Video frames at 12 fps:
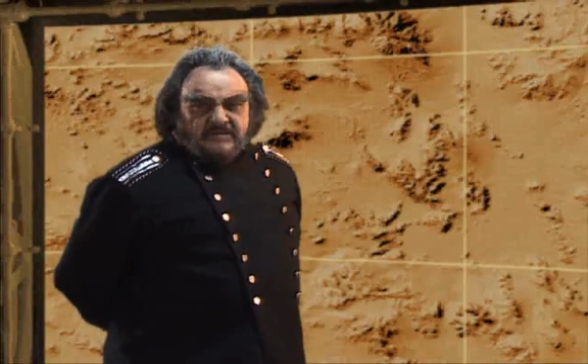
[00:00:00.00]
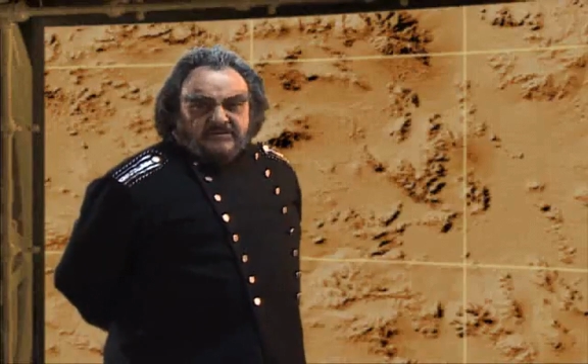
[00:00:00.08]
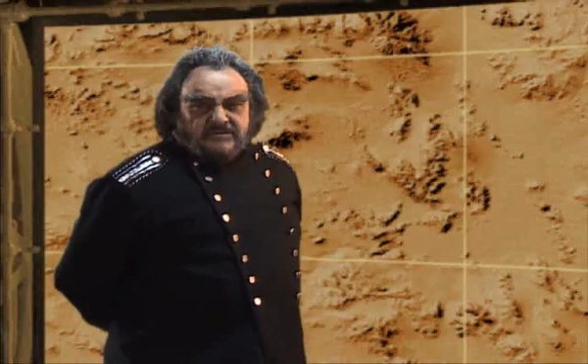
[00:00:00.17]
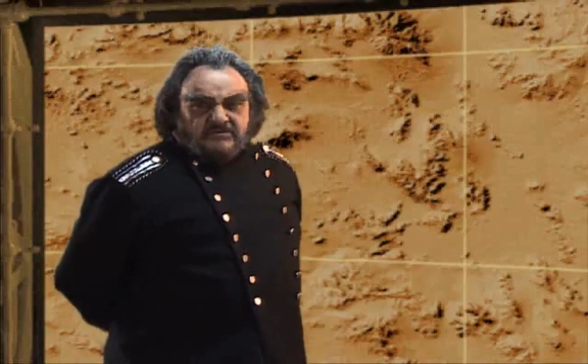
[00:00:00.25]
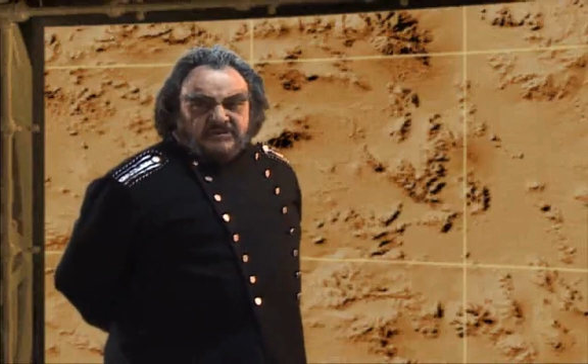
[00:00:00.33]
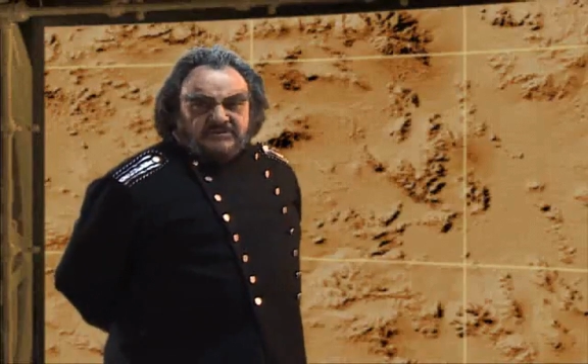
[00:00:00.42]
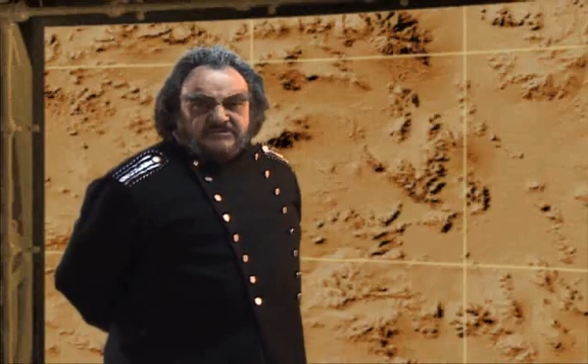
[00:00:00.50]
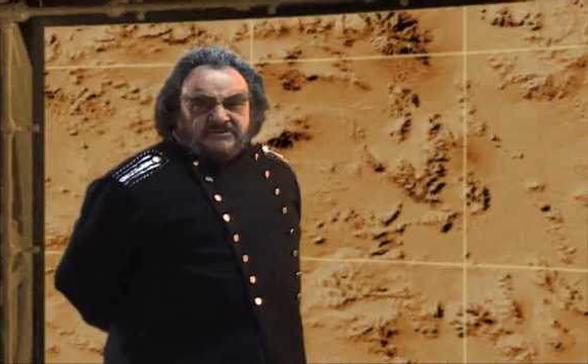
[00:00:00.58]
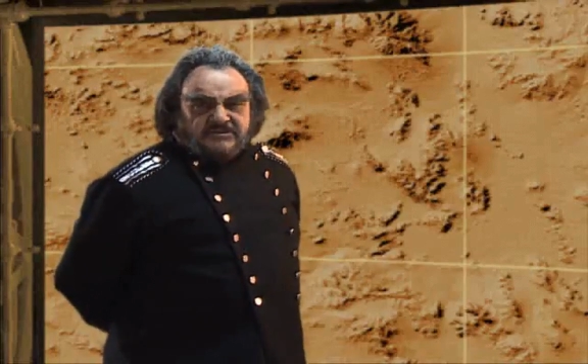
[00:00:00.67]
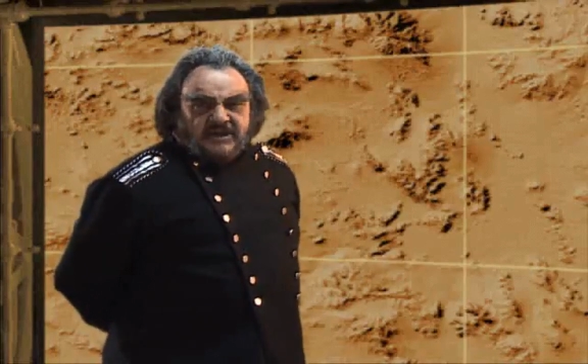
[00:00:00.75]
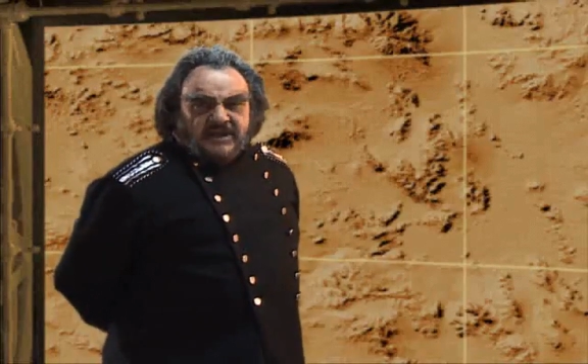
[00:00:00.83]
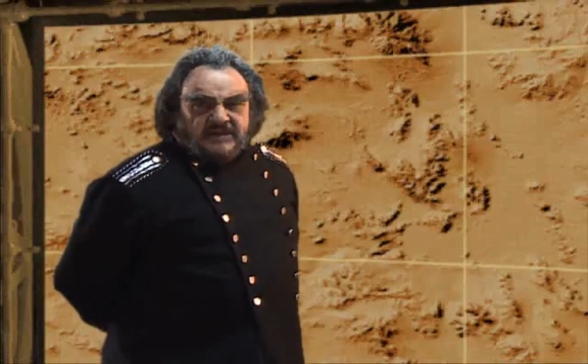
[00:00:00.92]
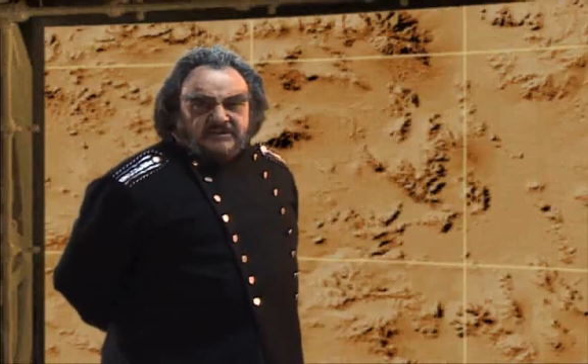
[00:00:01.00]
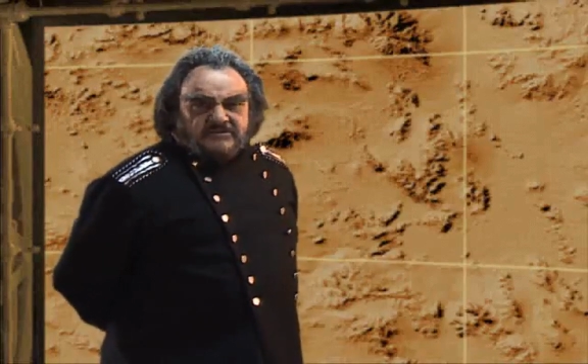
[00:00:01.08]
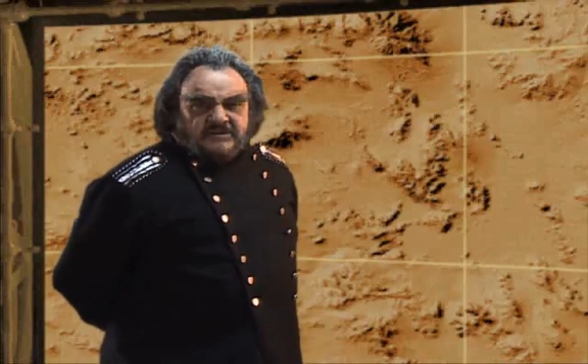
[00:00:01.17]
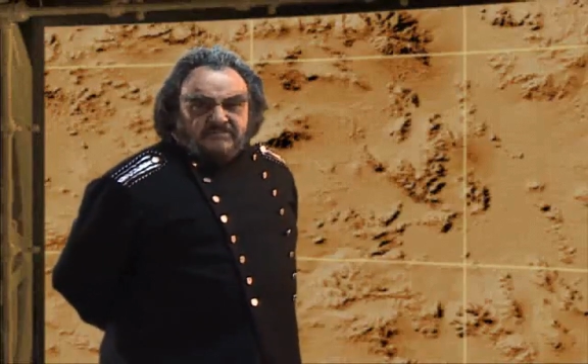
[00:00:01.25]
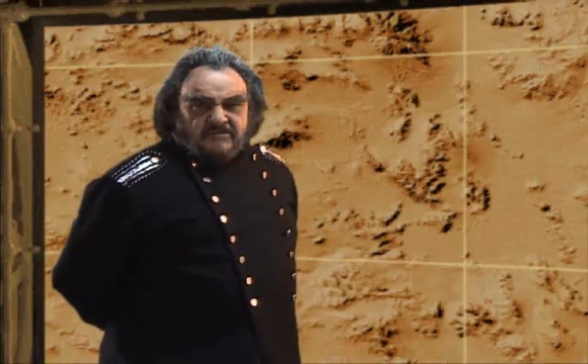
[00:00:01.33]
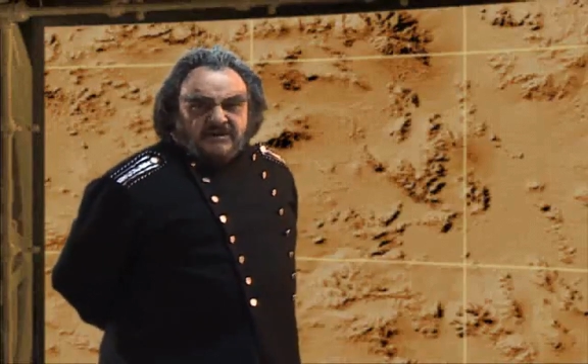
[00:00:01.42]
The Duke has decided
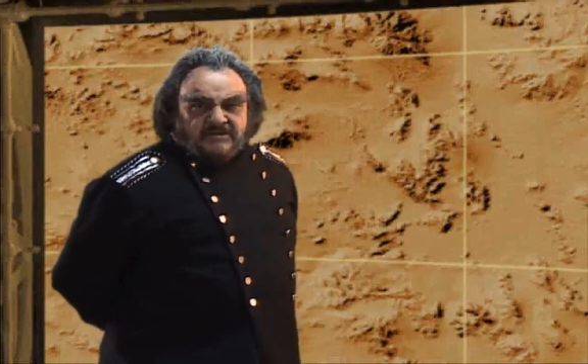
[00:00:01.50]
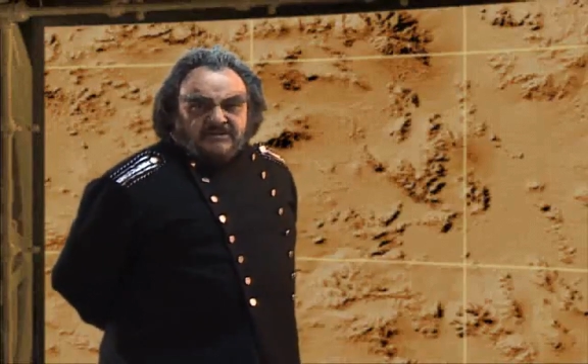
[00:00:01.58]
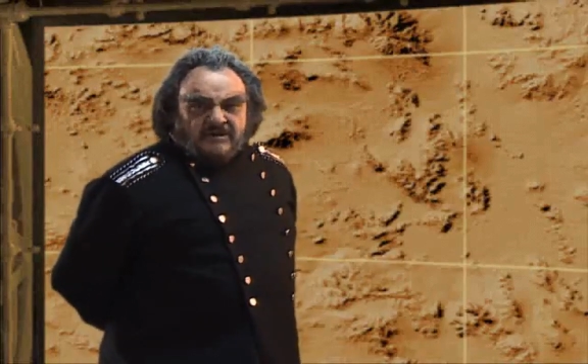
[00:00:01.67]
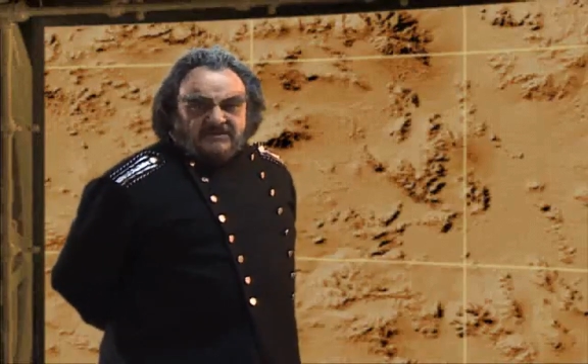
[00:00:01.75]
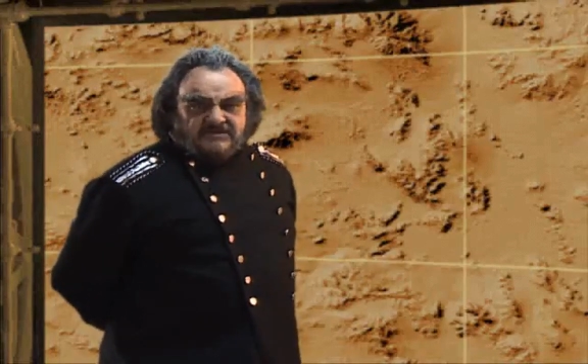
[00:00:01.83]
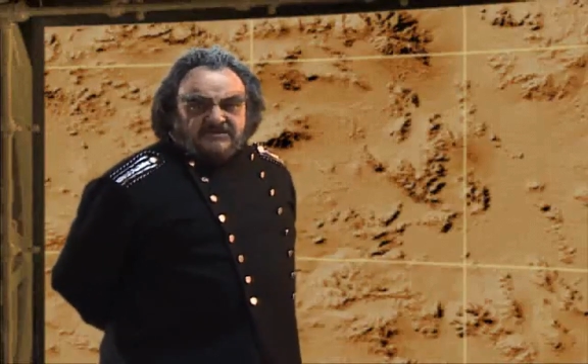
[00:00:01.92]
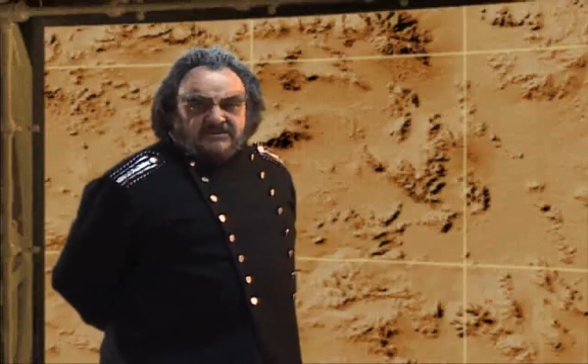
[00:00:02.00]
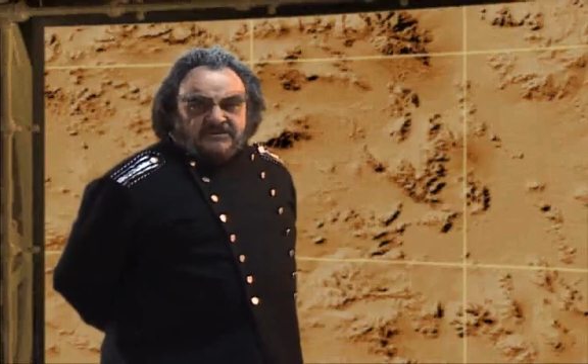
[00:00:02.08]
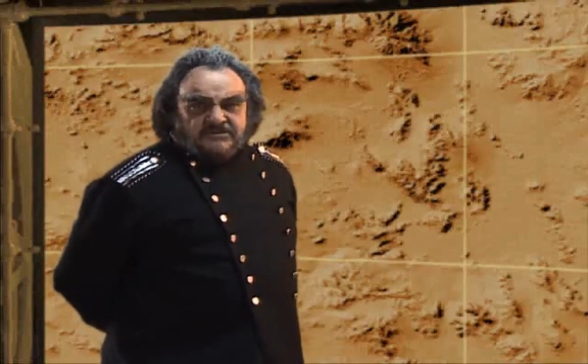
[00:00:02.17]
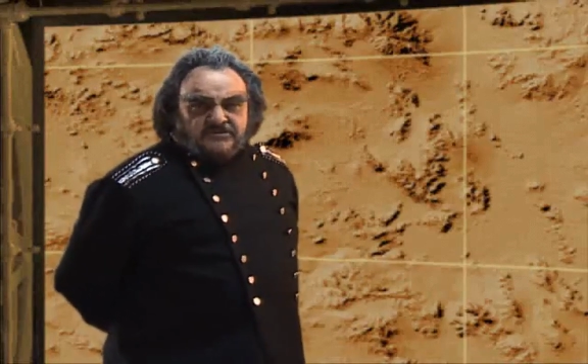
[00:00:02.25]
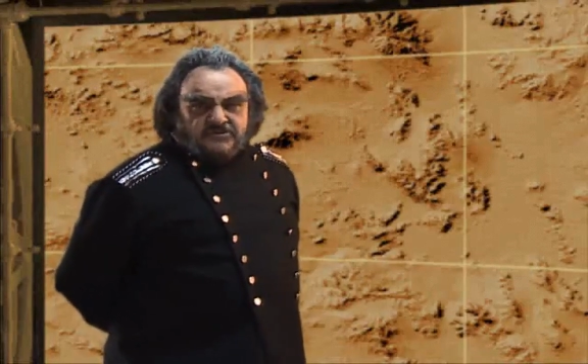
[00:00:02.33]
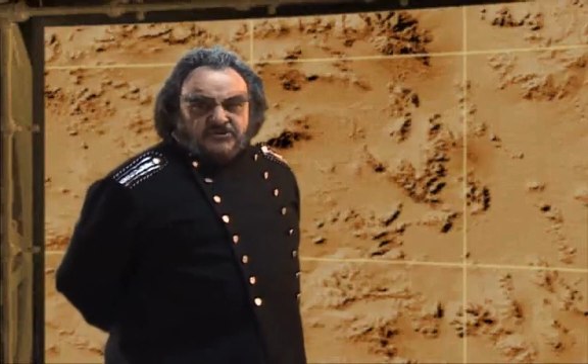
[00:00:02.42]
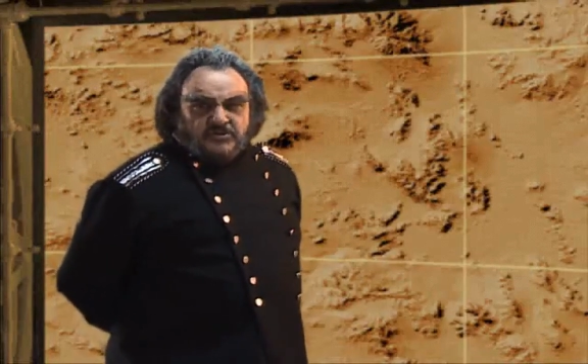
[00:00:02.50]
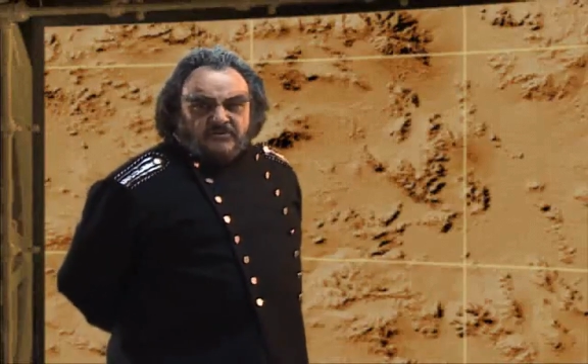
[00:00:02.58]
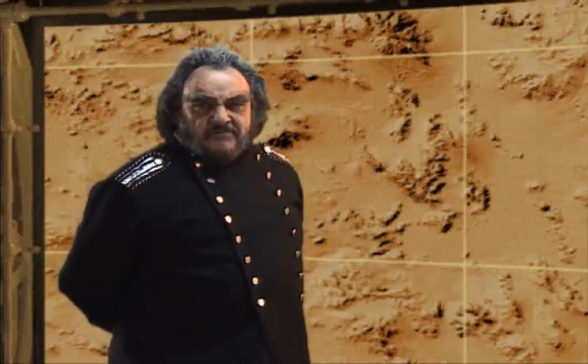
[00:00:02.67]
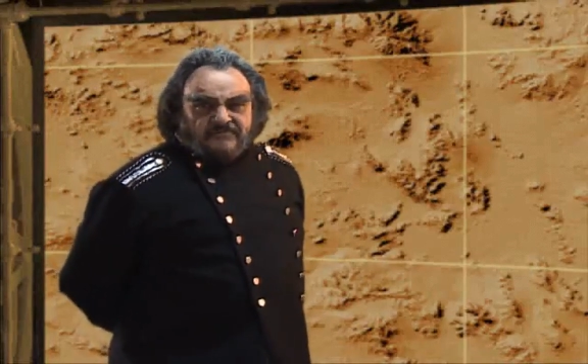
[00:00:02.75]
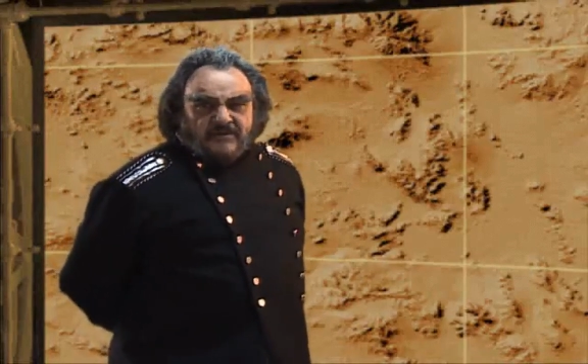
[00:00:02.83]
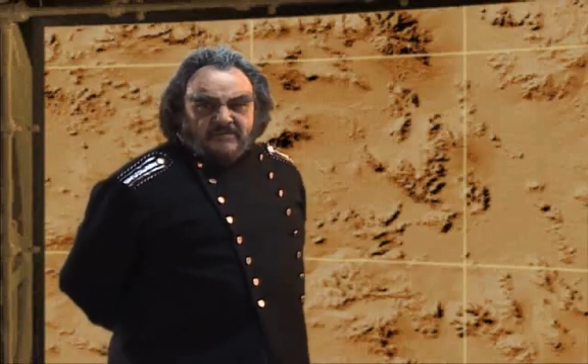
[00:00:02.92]
to liberate the hostages to
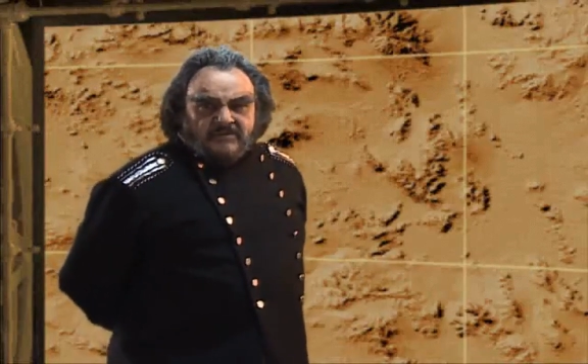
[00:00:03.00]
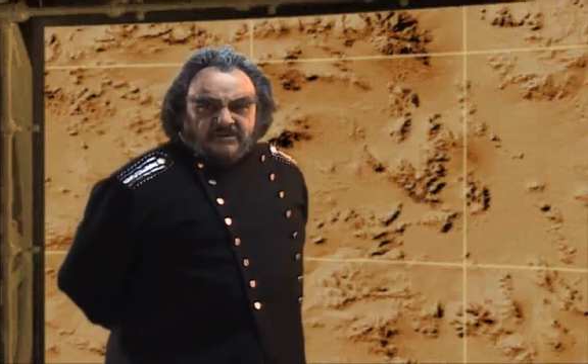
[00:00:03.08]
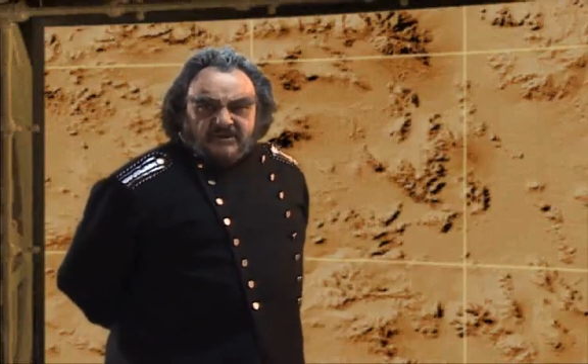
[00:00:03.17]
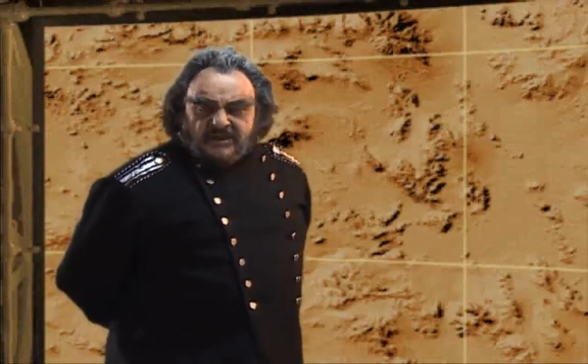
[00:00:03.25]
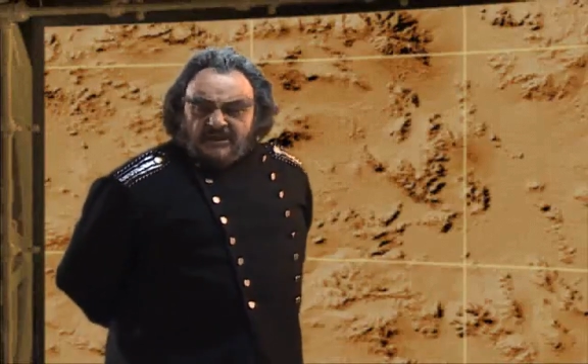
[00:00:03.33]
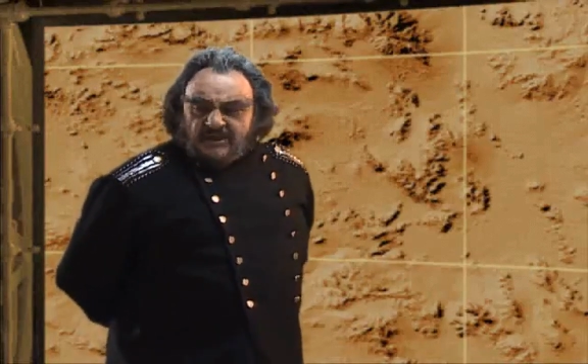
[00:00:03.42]
show the Fremen